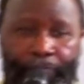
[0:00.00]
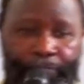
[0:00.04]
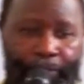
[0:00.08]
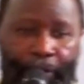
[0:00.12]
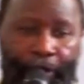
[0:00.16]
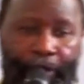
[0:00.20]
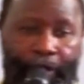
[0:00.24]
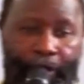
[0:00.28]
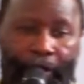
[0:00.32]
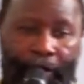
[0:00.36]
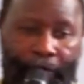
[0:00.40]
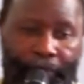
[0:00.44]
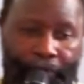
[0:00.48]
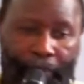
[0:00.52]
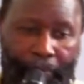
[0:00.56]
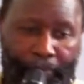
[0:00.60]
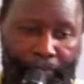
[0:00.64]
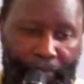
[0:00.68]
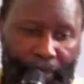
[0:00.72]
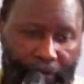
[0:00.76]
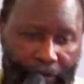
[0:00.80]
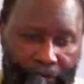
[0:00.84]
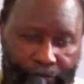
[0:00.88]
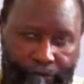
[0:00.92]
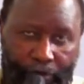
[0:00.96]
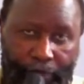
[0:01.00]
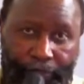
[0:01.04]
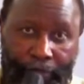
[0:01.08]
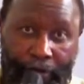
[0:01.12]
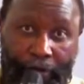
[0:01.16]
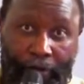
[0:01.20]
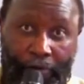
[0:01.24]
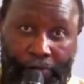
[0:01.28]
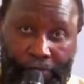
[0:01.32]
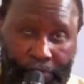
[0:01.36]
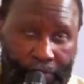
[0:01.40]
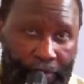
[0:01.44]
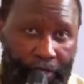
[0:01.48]
bringing the ministry of
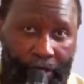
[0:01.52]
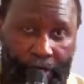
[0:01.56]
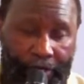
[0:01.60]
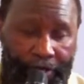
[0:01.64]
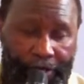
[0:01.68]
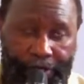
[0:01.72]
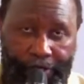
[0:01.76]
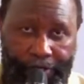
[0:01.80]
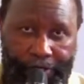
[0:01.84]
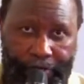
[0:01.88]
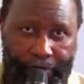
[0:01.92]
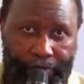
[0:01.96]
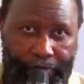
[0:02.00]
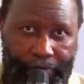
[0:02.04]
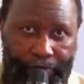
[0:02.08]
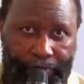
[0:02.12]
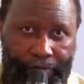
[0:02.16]
reconciliation